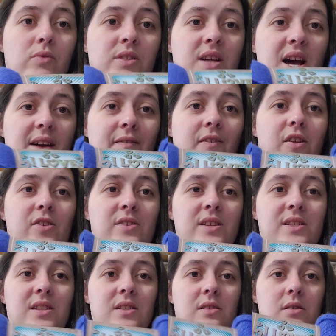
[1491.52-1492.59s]
which I have to use
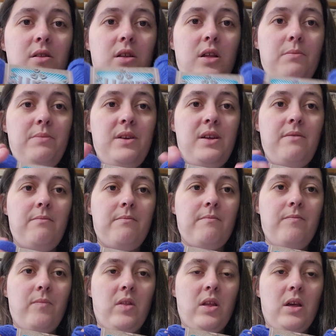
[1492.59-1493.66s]
this a little bit.
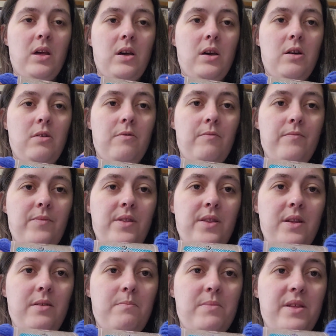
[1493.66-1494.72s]
But
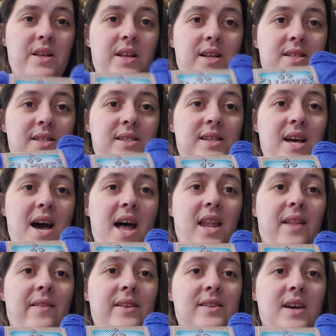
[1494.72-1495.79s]
this is I
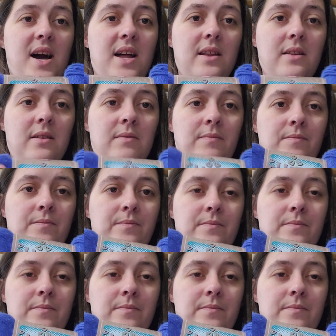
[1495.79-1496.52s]
love this cotton.